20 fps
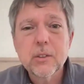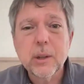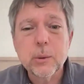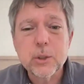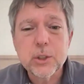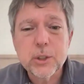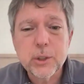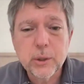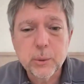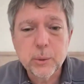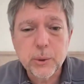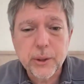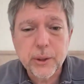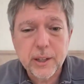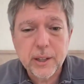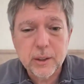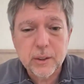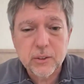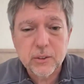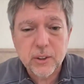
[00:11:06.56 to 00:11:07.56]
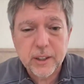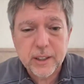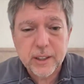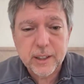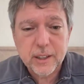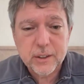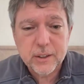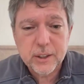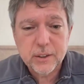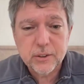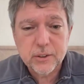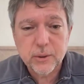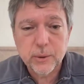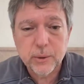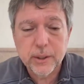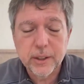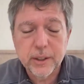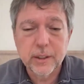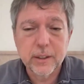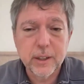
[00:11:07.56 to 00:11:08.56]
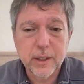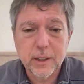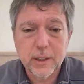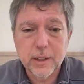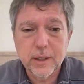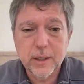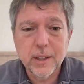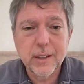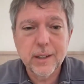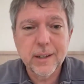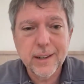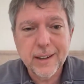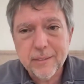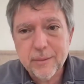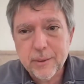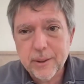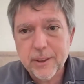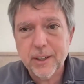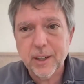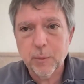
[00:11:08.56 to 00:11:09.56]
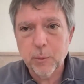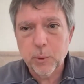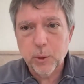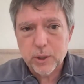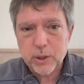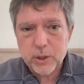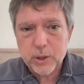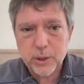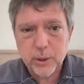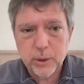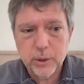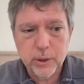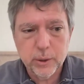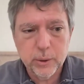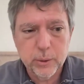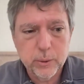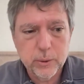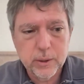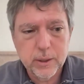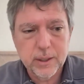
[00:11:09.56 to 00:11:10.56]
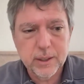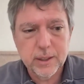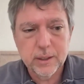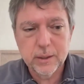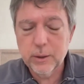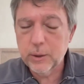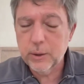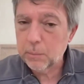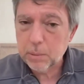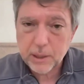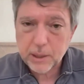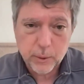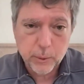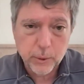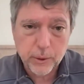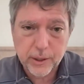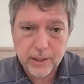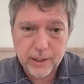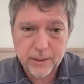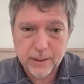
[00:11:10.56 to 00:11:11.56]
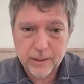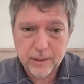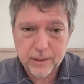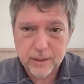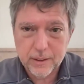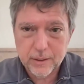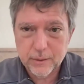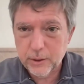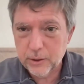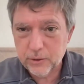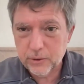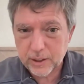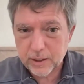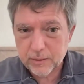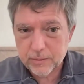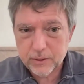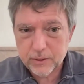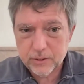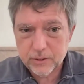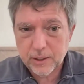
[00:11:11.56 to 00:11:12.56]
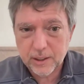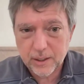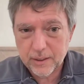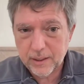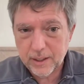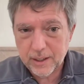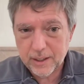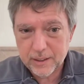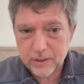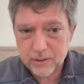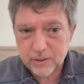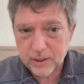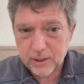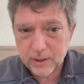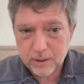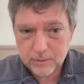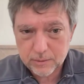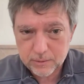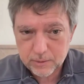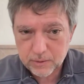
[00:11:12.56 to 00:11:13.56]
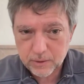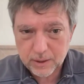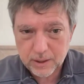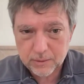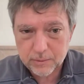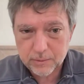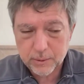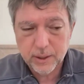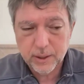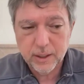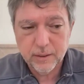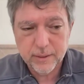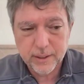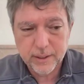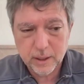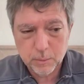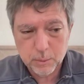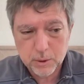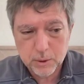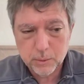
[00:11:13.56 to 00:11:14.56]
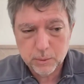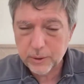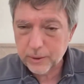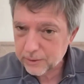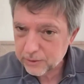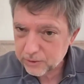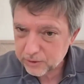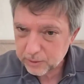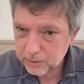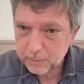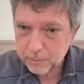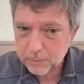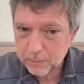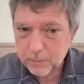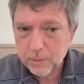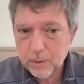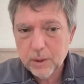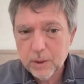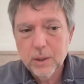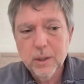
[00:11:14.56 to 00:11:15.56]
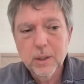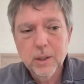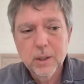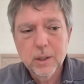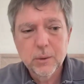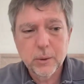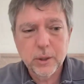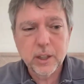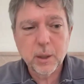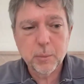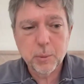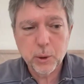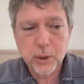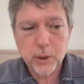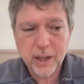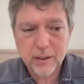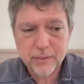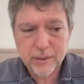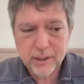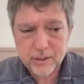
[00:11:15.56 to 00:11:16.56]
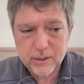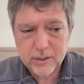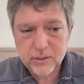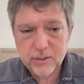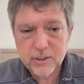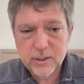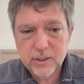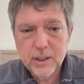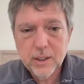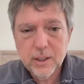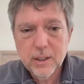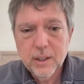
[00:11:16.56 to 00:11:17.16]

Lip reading: I'll show you what that looks like. I'll share screen, and everything I'm going to show you, you can play with on yourself. It's all online. It's all freely available with a couple caveats.